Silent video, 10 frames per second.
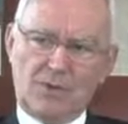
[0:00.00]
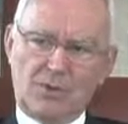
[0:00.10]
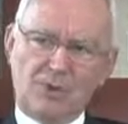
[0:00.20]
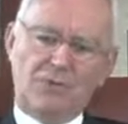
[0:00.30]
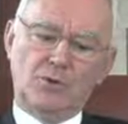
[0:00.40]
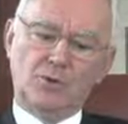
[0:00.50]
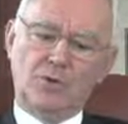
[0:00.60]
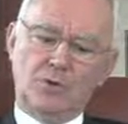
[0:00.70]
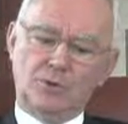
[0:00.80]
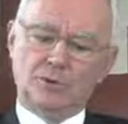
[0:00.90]
But if you
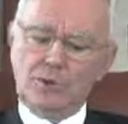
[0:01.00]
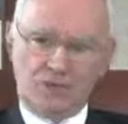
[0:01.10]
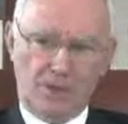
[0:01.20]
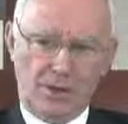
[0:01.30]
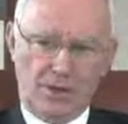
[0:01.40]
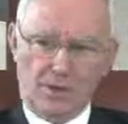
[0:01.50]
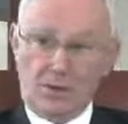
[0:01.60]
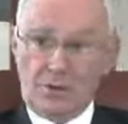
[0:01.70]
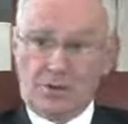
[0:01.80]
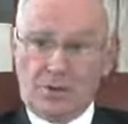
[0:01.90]
don't agree on
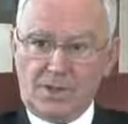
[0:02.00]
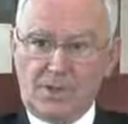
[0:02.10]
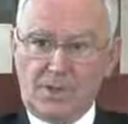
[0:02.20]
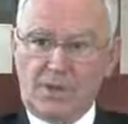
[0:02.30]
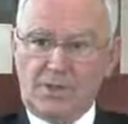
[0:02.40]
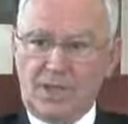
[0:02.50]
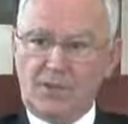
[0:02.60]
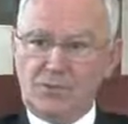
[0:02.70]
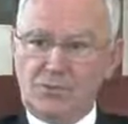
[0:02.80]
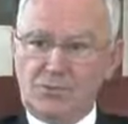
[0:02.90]
a glossary, how
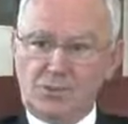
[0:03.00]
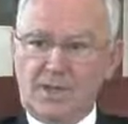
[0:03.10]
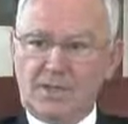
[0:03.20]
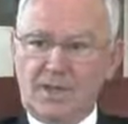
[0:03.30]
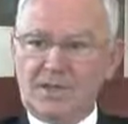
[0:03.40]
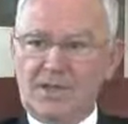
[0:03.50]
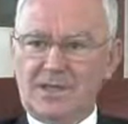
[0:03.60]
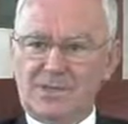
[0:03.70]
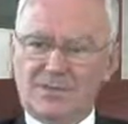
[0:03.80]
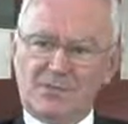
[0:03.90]
can you
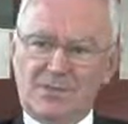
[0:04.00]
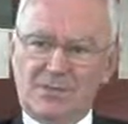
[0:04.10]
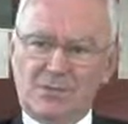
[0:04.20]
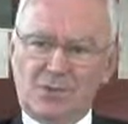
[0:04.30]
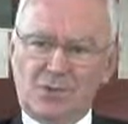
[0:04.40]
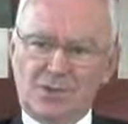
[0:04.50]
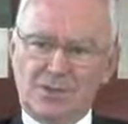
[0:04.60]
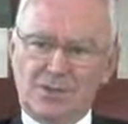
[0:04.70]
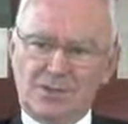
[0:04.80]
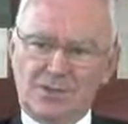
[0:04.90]
standardize your
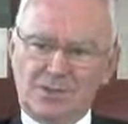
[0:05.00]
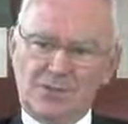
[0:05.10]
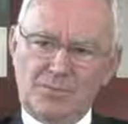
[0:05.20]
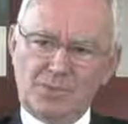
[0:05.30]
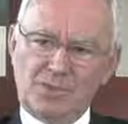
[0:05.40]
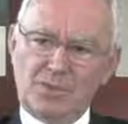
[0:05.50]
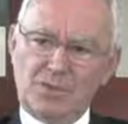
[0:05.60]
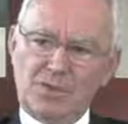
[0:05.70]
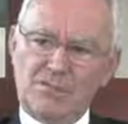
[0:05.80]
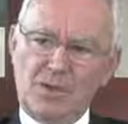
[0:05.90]
process? It's
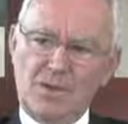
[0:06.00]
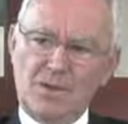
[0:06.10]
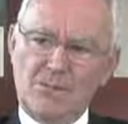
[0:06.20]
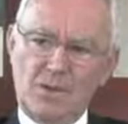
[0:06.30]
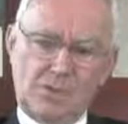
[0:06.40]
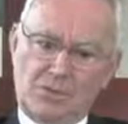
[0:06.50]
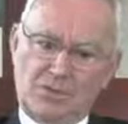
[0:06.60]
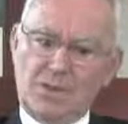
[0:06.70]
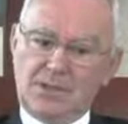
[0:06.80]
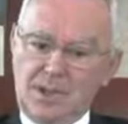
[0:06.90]
impossible. But
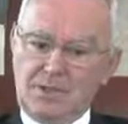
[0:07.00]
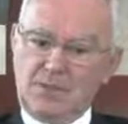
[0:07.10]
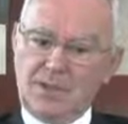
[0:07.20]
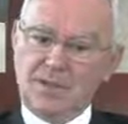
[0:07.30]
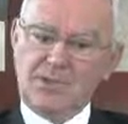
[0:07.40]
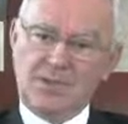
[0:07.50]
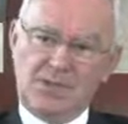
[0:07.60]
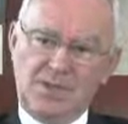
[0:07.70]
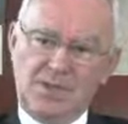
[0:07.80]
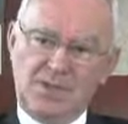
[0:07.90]
it requires
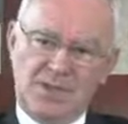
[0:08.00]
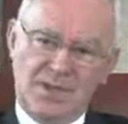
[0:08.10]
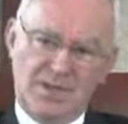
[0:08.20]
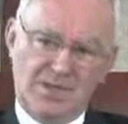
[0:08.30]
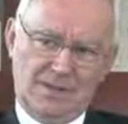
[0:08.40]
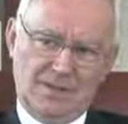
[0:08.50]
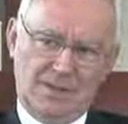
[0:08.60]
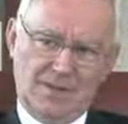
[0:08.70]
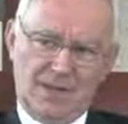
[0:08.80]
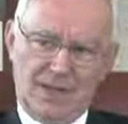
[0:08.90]
discipline,
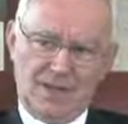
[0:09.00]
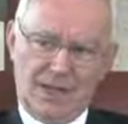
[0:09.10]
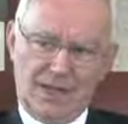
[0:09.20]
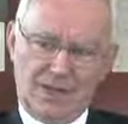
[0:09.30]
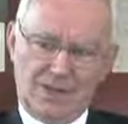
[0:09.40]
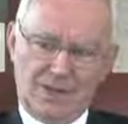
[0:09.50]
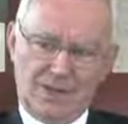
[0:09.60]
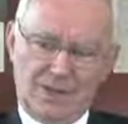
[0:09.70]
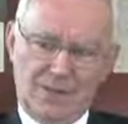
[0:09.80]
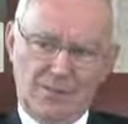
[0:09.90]
and Daniel and I
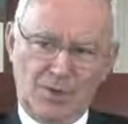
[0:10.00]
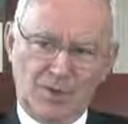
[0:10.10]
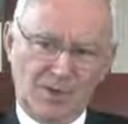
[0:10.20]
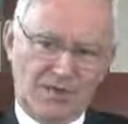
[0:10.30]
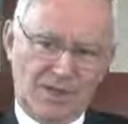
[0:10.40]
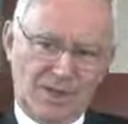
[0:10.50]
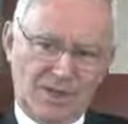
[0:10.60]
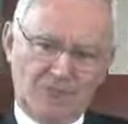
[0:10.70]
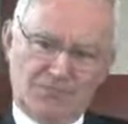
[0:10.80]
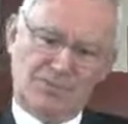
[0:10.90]
were able to
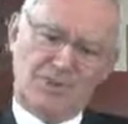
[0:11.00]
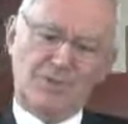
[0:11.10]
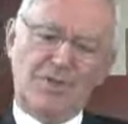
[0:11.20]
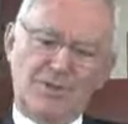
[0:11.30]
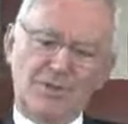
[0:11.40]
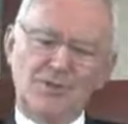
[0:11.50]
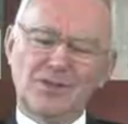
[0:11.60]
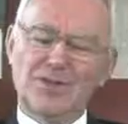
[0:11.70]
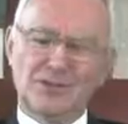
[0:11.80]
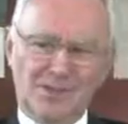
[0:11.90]
manage
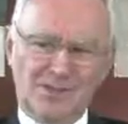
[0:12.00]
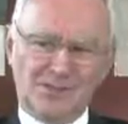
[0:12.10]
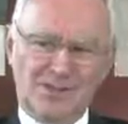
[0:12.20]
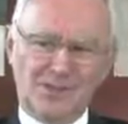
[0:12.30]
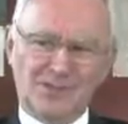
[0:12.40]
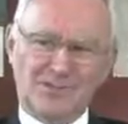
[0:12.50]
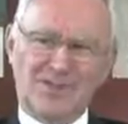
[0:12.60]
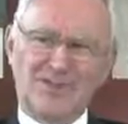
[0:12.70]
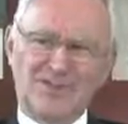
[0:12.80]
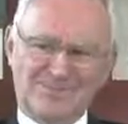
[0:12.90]
innovation and discipline
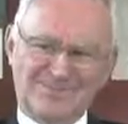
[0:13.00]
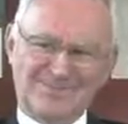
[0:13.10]
together.